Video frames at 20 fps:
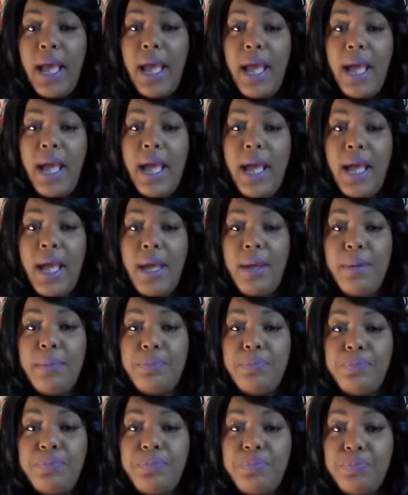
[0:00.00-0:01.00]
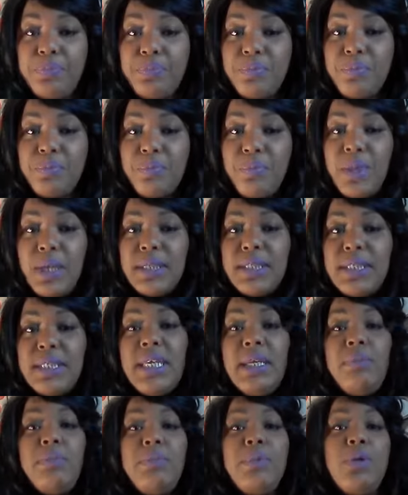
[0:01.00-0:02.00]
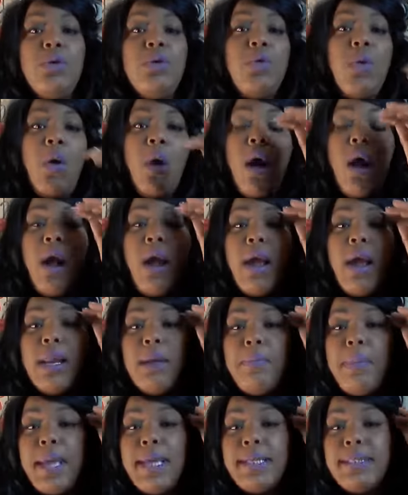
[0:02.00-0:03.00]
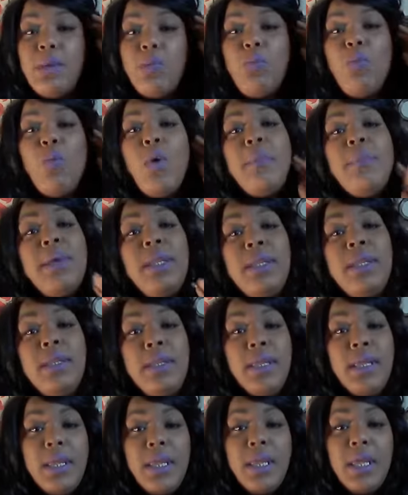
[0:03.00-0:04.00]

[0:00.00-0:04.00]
Tip, you are an amazing woman.